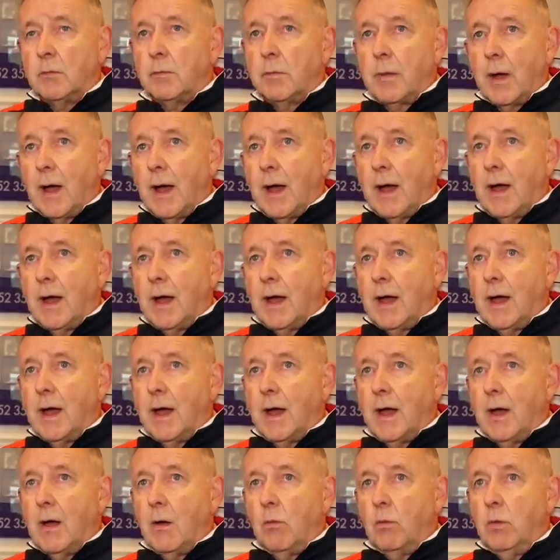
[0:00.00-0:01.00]
but
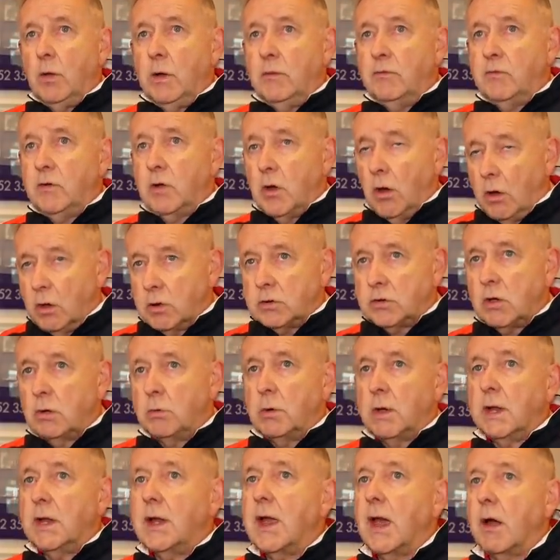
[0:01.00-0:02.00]
we've got
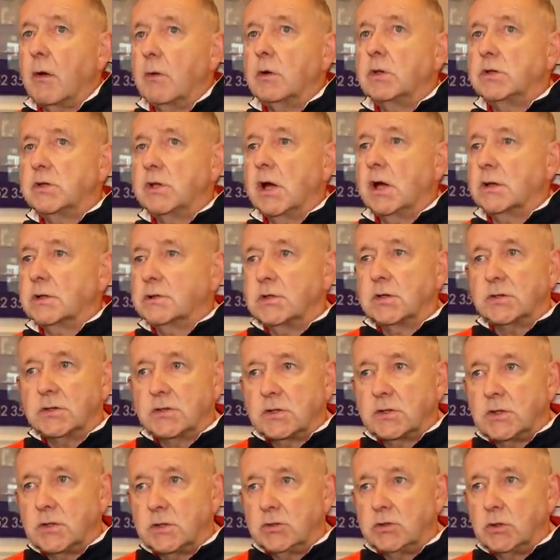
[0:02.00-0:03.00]
to encourage
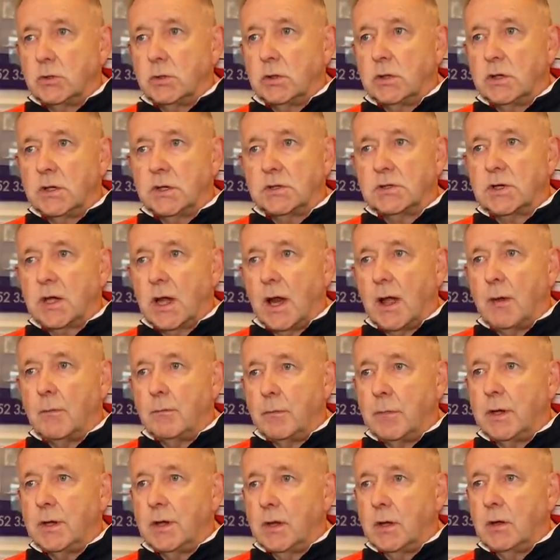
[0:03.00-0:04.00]
youngsters to join this
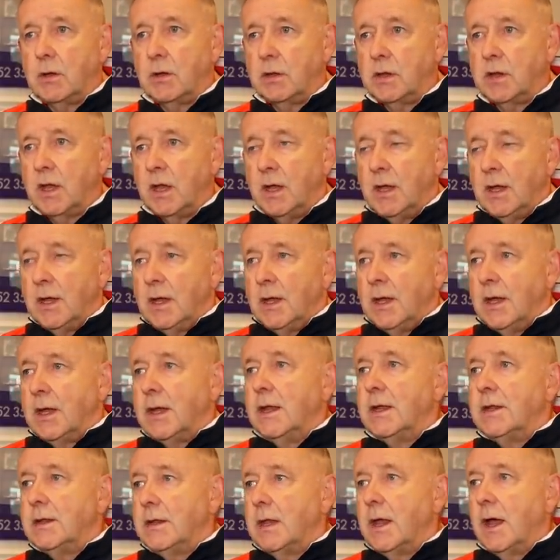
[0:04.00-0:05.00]
club, because
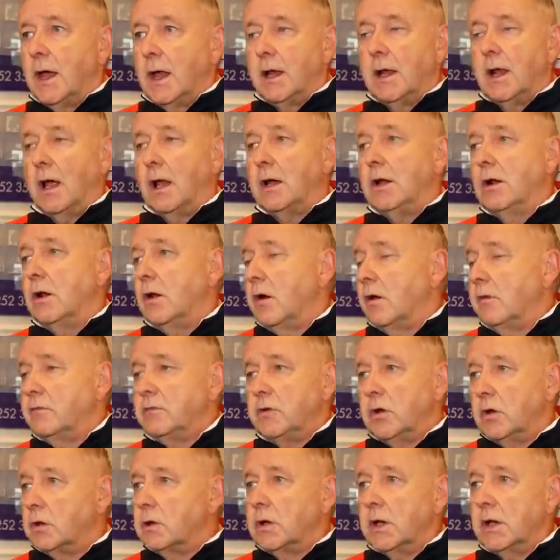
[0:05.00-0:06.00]
in a lot of
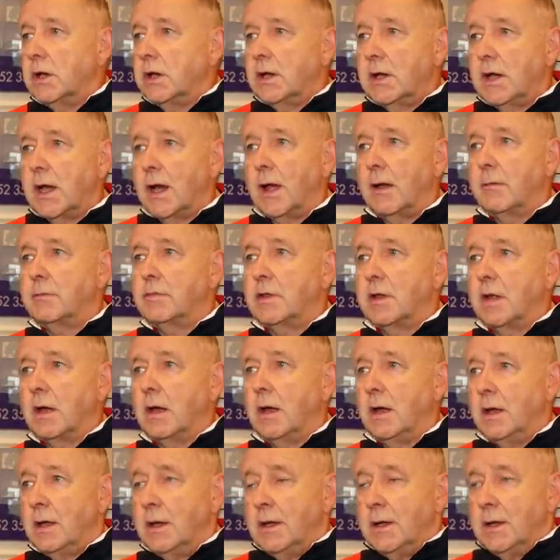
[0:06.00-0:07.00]
non-league clubs
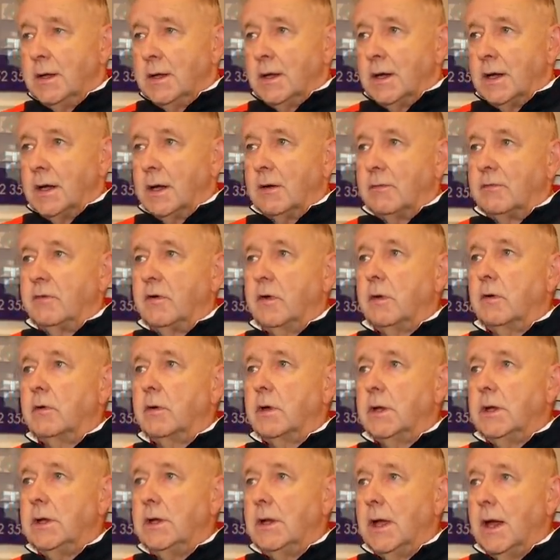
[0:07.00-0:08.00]
are
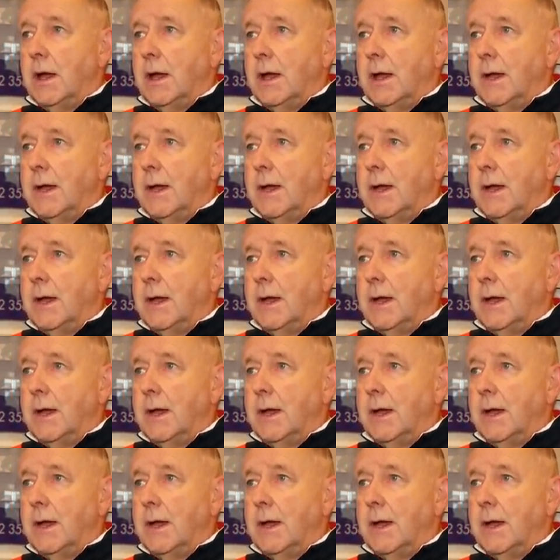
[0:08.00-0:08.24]
very